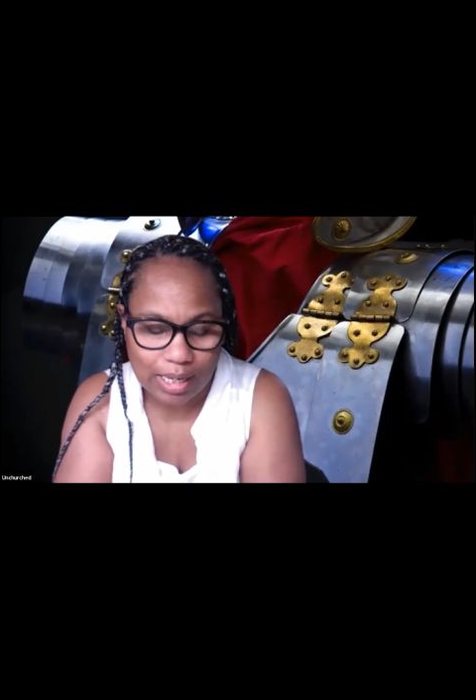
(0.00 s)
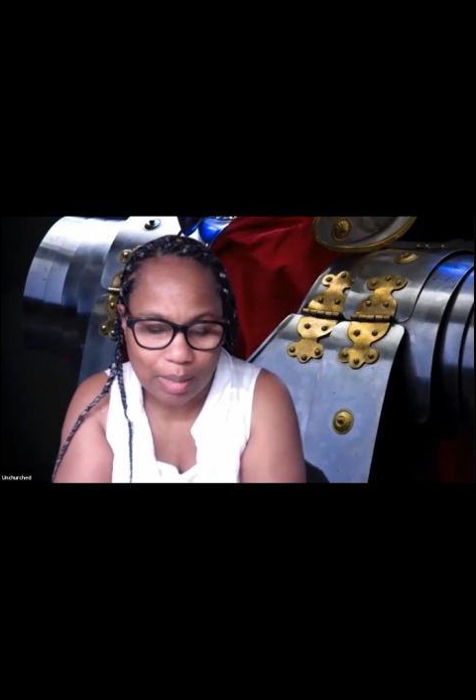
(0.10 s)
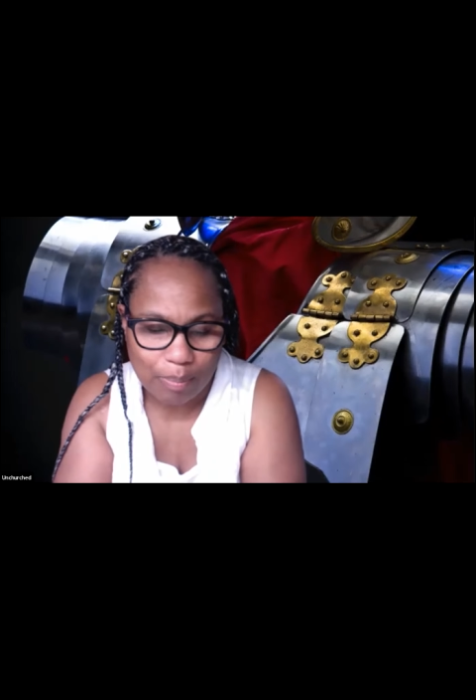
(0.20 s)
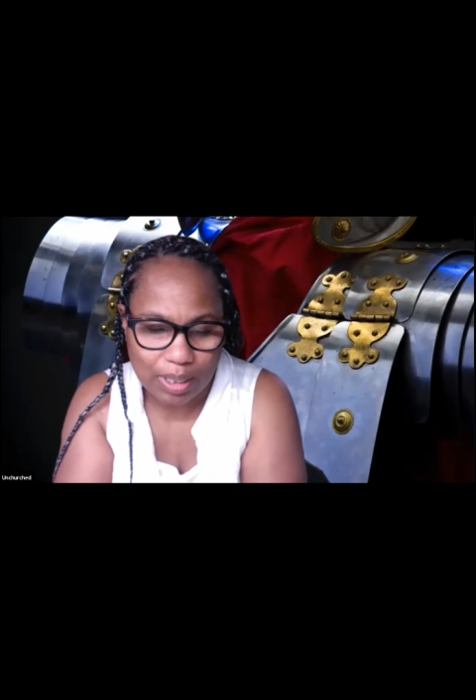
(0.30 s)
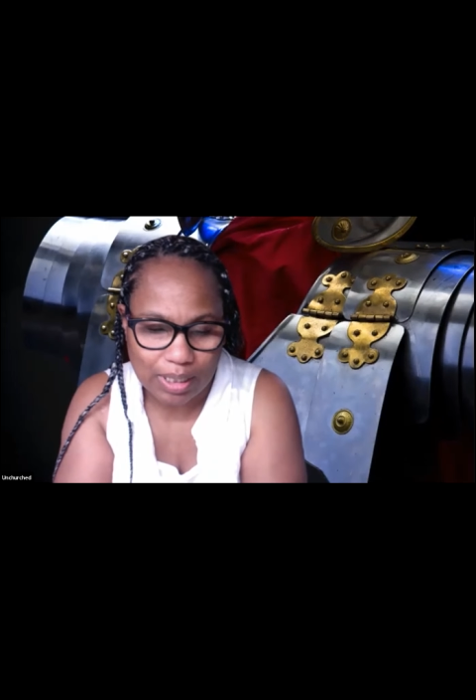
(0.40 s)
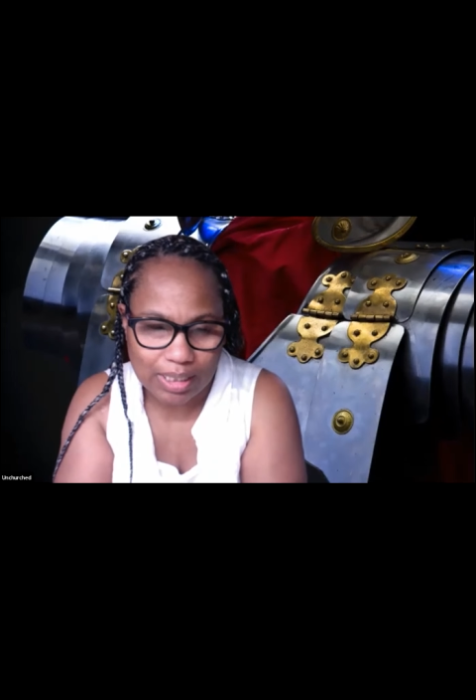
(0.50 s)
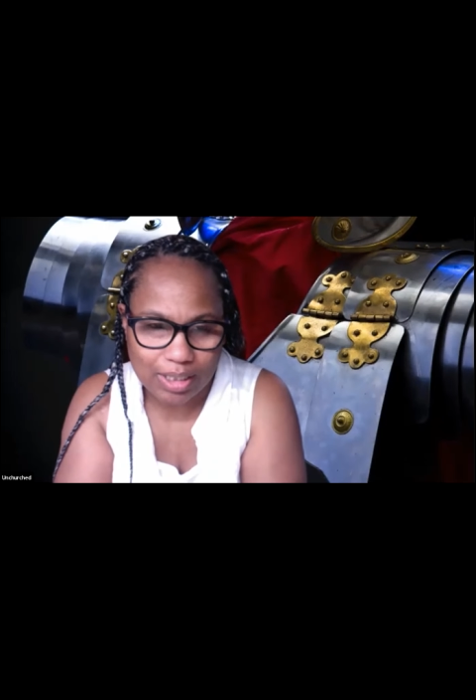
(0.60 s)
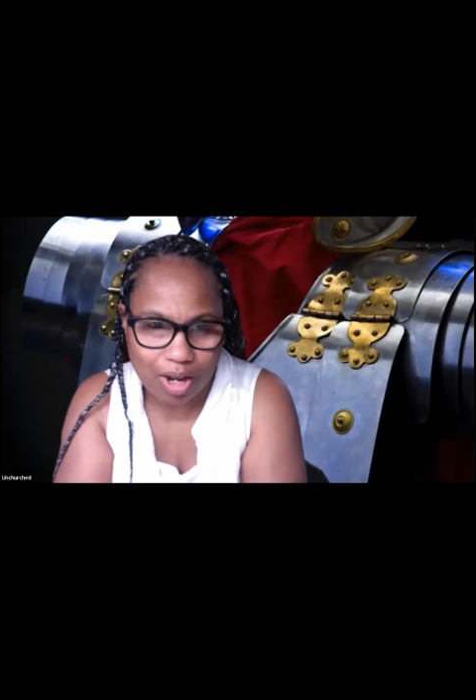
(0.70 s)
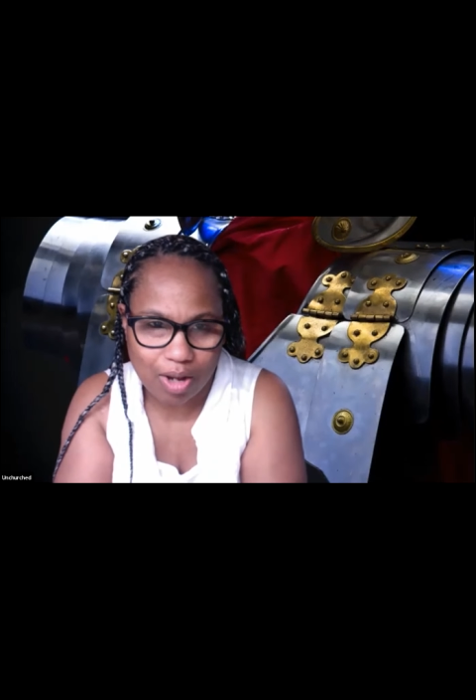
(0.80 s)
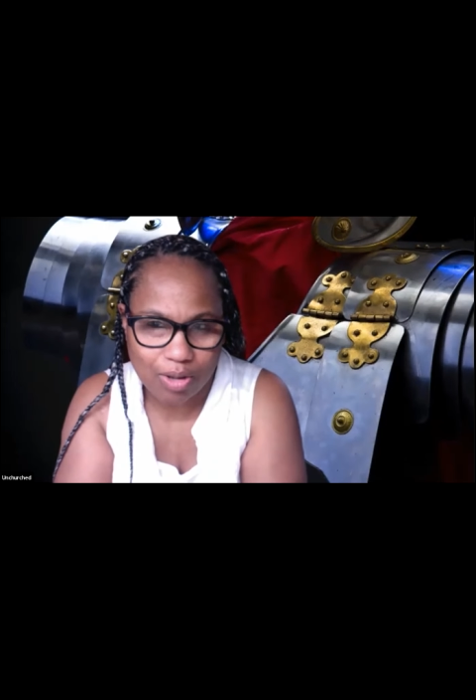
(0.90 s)
But it's
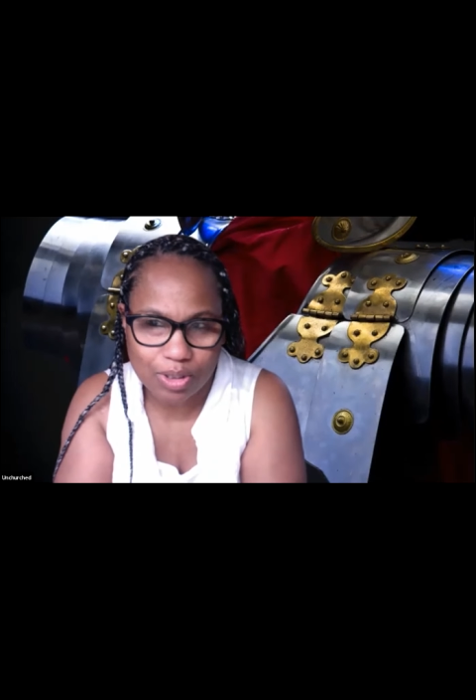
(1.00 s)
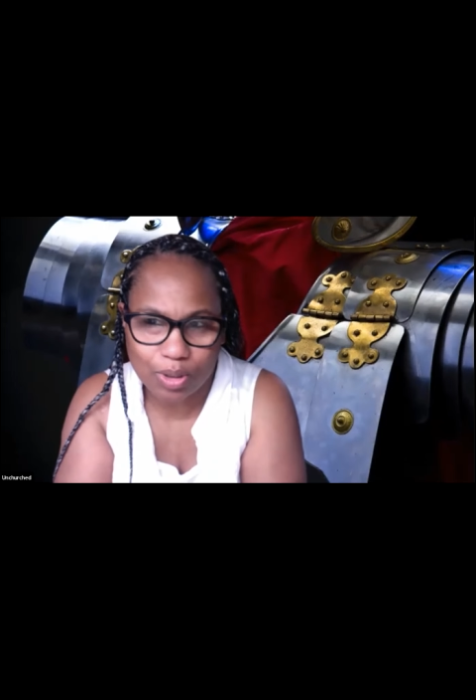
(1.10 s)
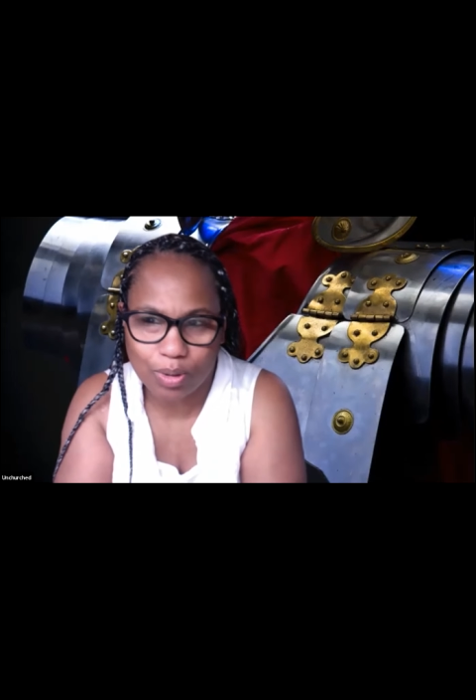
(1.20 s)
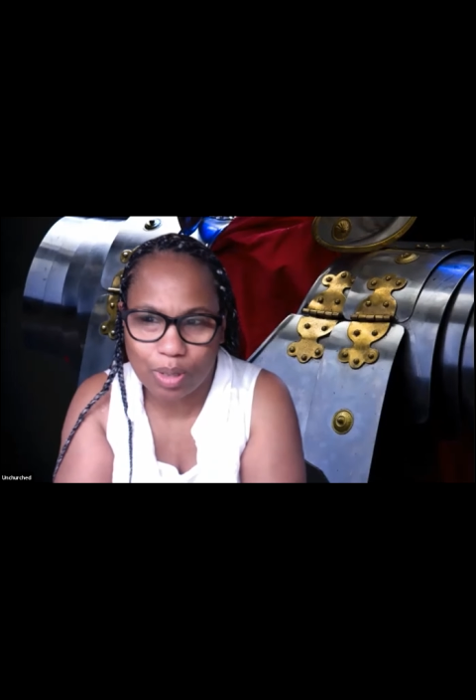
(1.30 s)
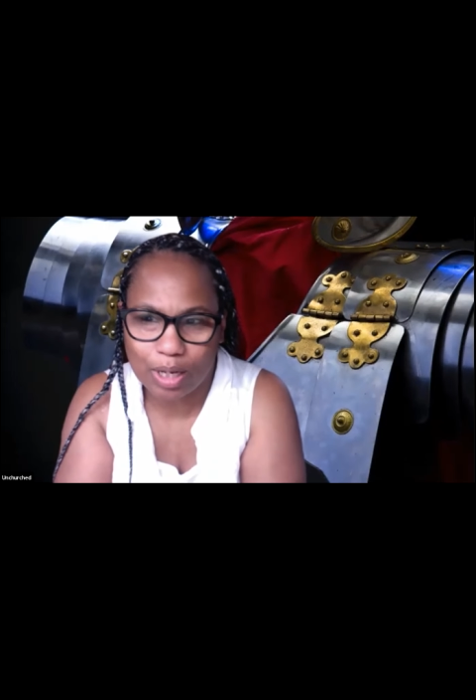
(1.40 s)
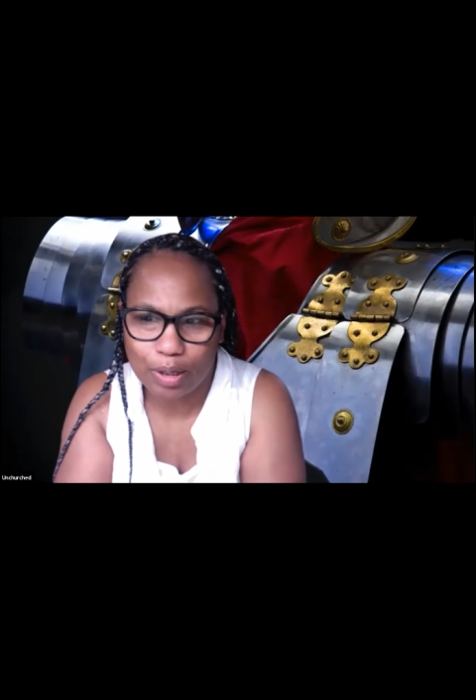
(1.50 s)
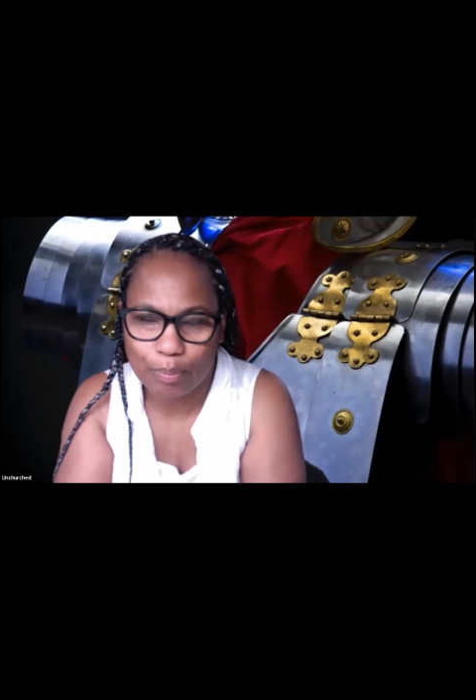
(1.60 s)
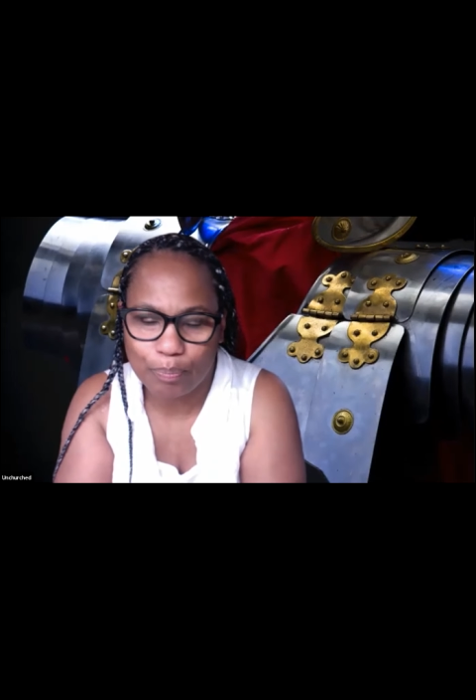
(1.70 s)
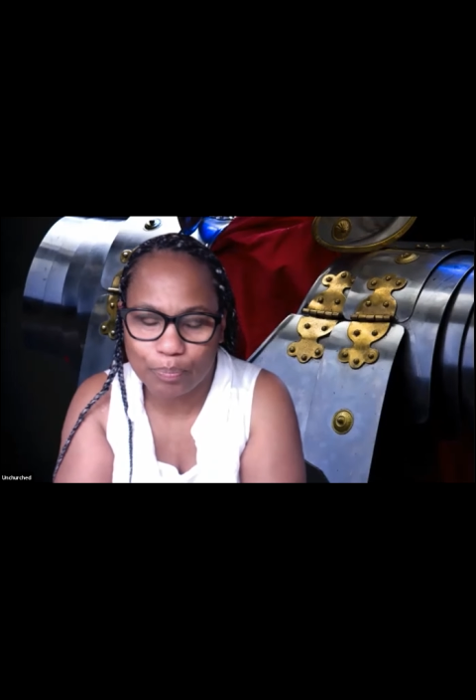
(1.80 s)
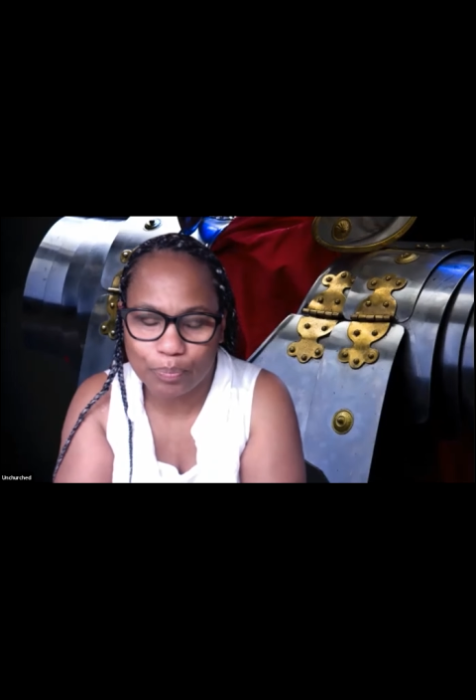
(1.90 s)
also,
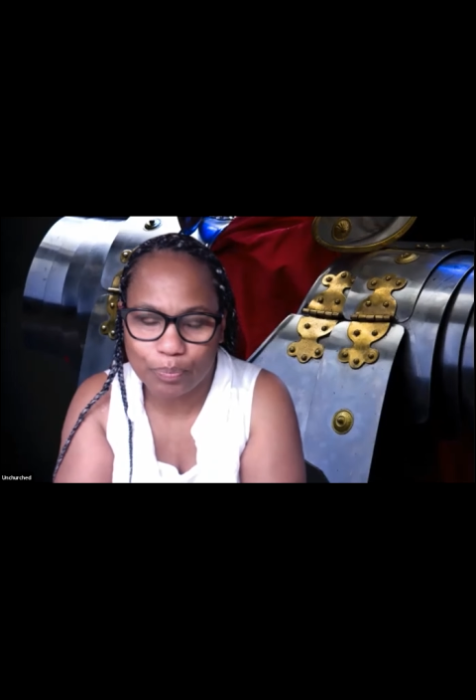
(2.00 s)
um,